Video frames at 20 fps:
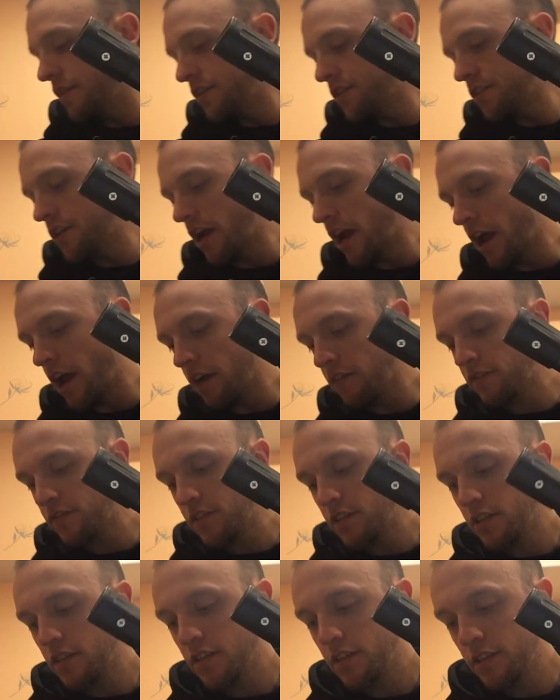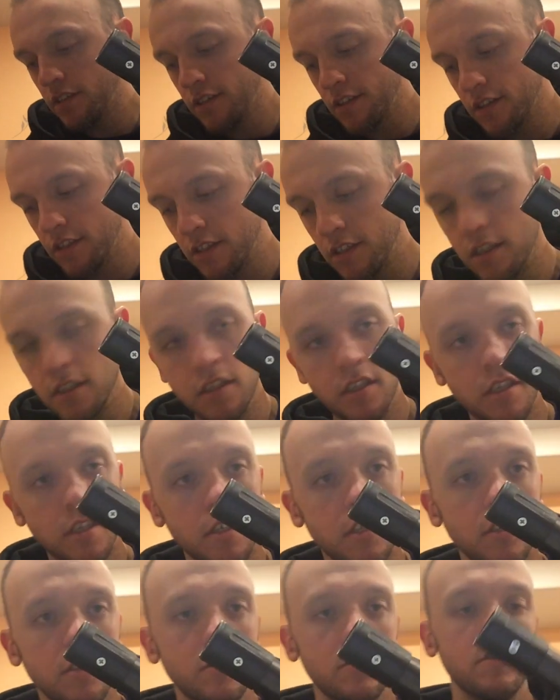the shaft.
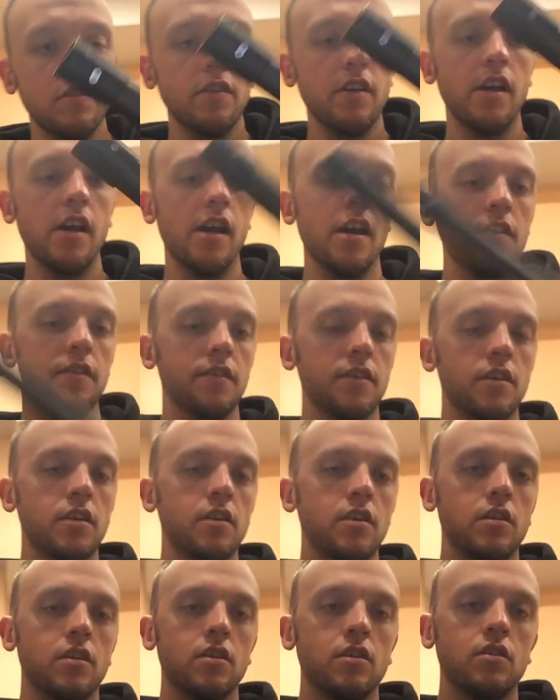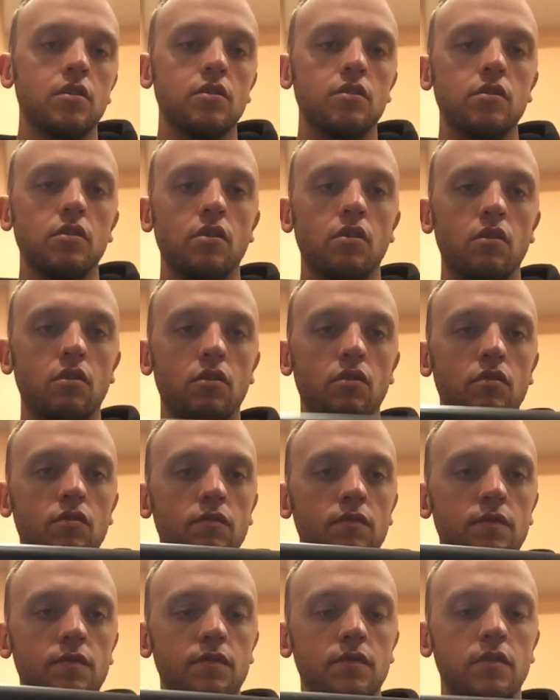So yeah,
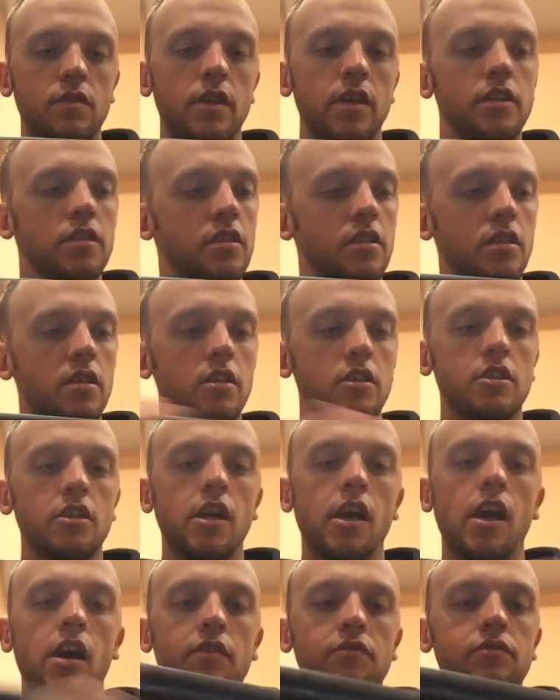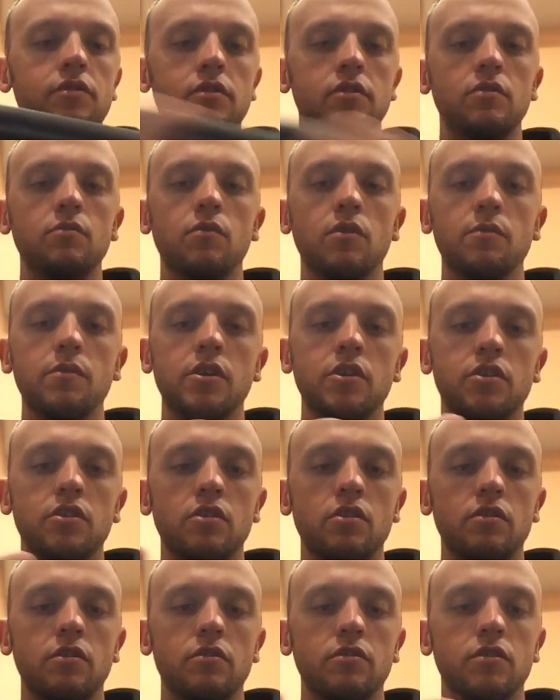so nice clean shaft. You want to make
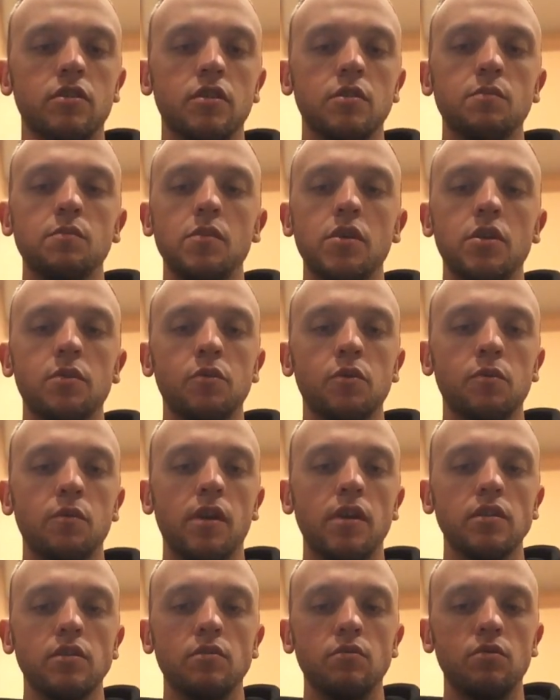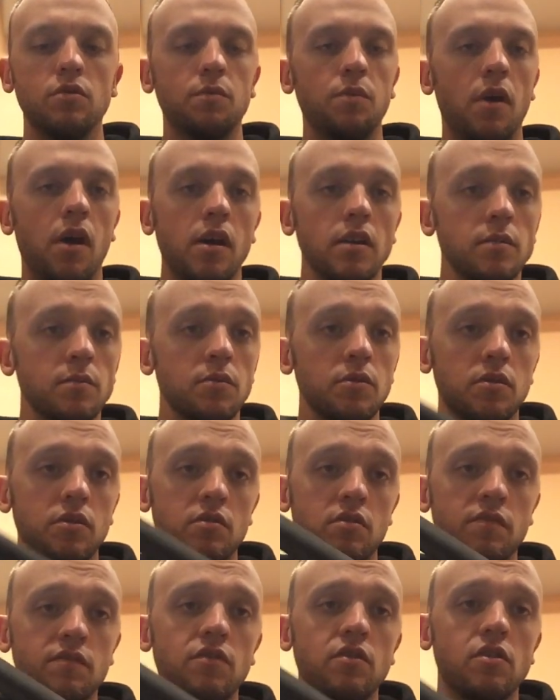sure there's as minimal residue as possible.
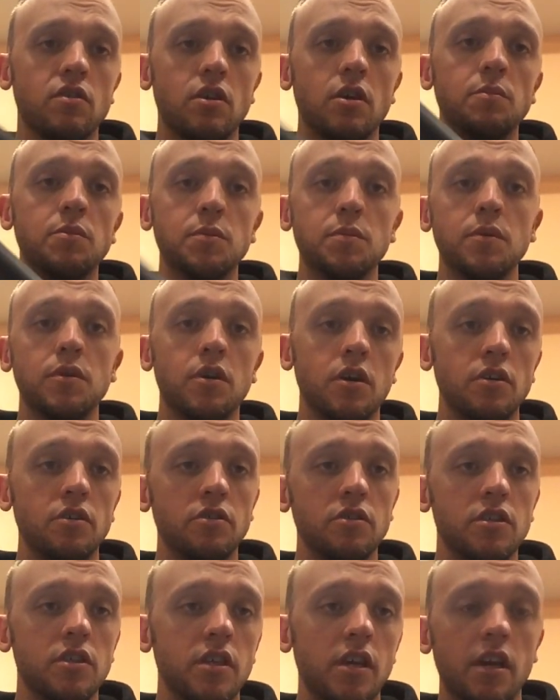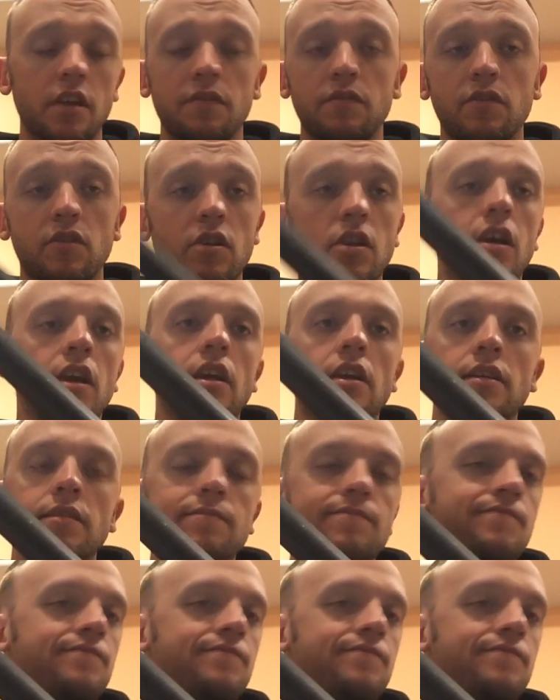So if your grip's been on your stick for like